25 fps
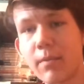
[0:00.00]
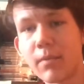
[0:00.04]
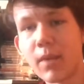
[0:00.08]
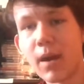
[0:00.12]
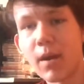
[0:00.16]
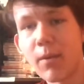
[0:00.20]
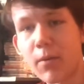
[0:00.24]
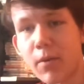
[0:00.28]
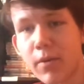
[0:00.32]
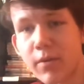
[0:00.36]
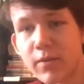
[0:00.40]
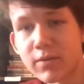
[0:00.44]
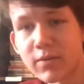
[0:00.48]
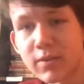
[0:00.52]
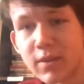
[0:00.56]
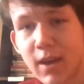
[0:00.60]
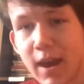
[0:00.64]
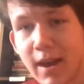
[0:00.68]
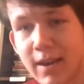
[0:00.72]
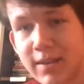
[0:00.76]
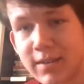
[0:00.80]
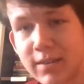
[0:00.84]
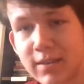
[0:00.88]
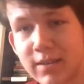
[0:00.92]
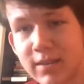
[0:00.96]
not one of those
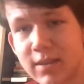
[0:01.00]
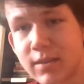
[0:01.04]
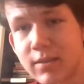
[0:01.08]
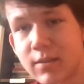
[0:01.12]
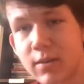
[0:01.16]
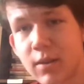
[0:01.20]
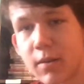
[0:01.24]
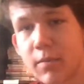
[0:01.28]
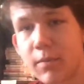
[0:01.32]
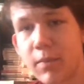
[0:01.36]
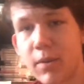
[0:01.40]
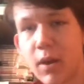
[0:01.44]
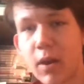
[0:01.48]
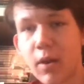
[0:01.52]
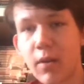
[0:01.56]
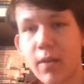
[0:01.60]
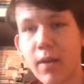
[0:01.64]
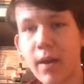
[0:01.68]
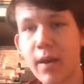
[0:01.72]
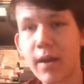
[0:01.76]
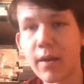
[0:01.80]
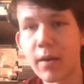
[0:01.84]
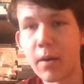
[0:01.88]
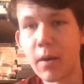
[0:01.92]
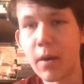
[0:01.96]
guys that sit there and be all
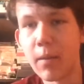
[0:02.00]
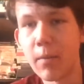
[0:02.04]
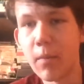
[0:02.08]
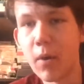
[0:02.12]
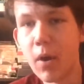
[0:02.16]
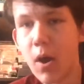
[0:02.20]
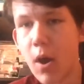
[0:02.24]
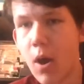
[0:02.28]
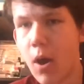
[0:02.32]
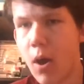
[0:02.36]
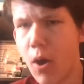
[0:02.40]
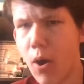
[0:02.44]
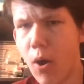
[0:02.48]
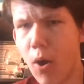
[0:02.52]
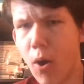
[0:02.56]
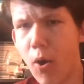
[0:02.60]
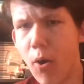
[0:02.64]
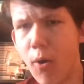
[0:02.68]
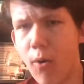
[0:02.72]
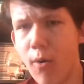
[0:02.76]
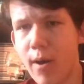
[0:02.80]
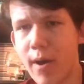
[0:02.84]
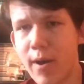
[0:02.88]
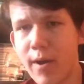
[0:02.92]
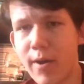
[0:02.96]
like,
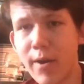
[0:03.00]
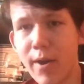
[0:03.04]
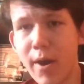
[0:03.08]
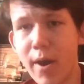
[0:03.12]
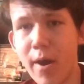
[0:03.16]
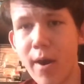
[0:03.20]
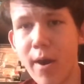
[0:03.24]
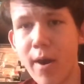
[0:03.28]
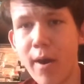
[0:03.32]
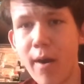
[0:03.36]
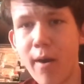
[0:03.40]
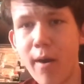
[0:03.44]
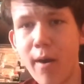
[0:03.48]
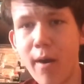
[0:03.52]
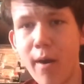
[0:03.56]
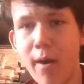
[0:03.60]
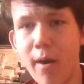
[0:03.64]
oh yeah,